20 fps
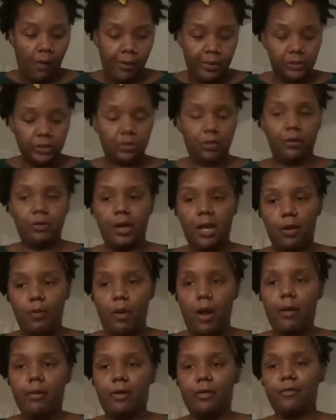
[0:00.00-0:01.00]
So that's
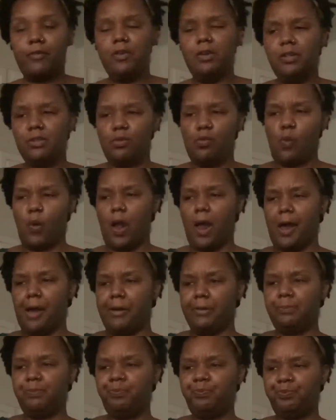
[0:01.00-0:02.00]
why I'm confused why